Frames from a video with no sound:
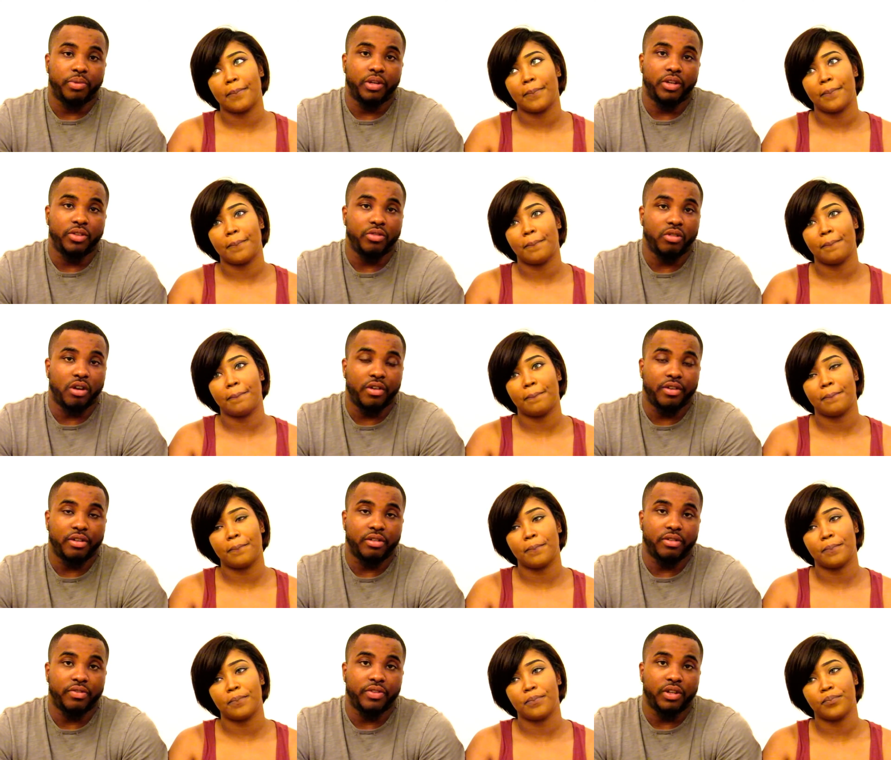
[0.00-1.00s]
Speaker 1: young parent. You're already
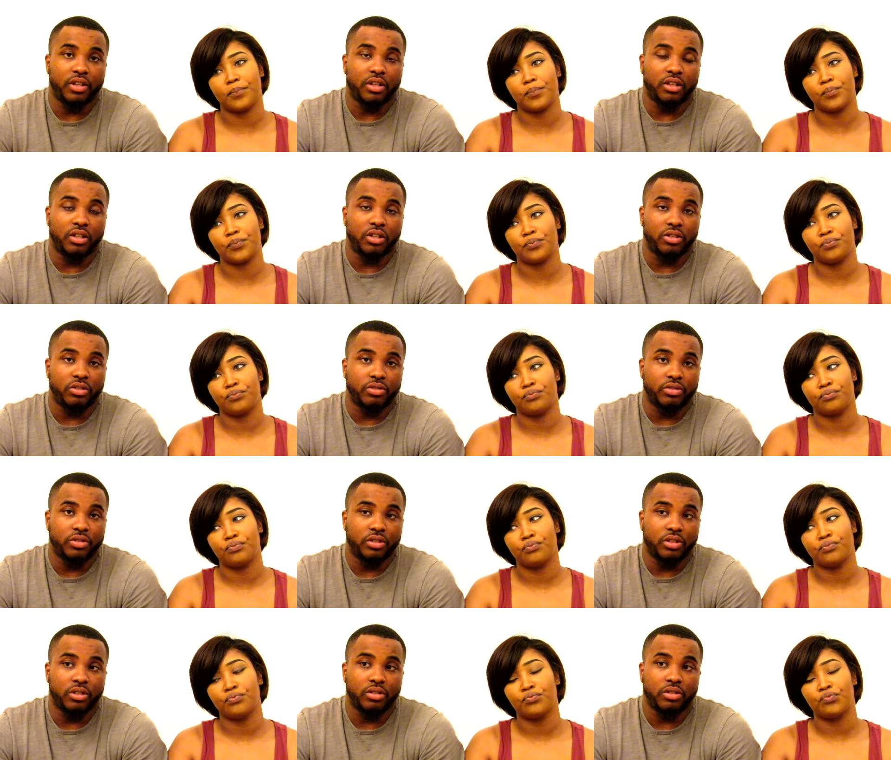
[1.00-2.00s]
gonna feel alone.
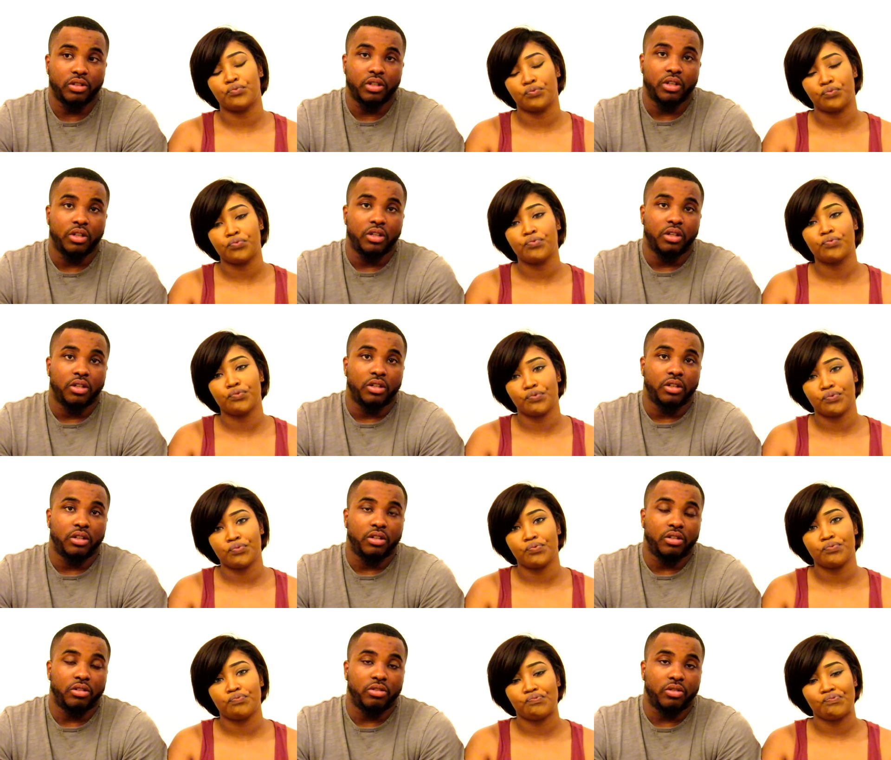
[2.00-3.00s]
So,
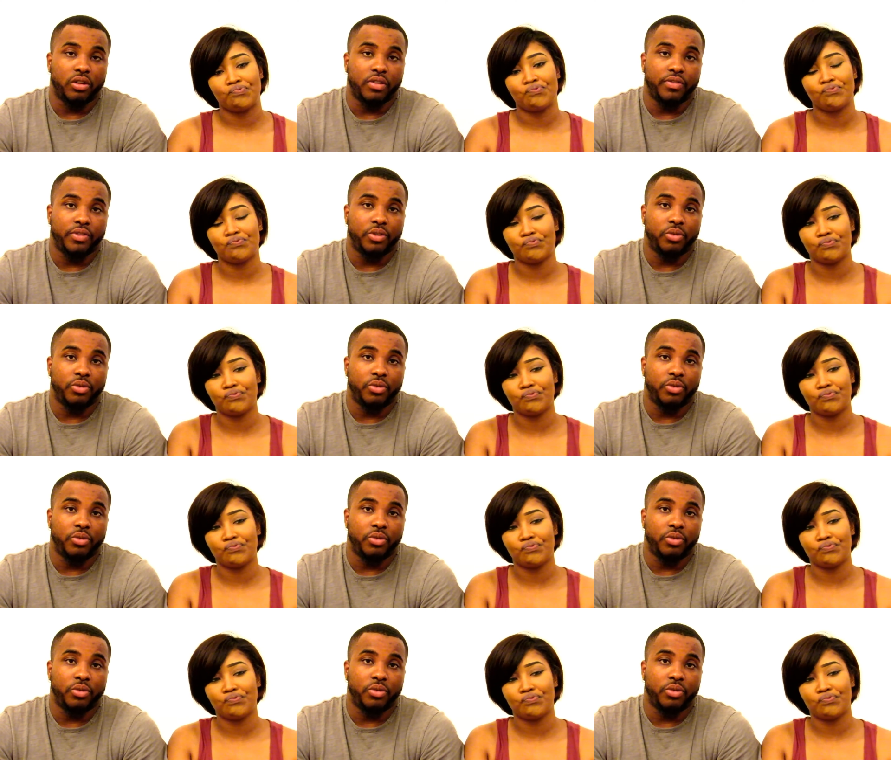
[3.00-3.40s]
you know, whoever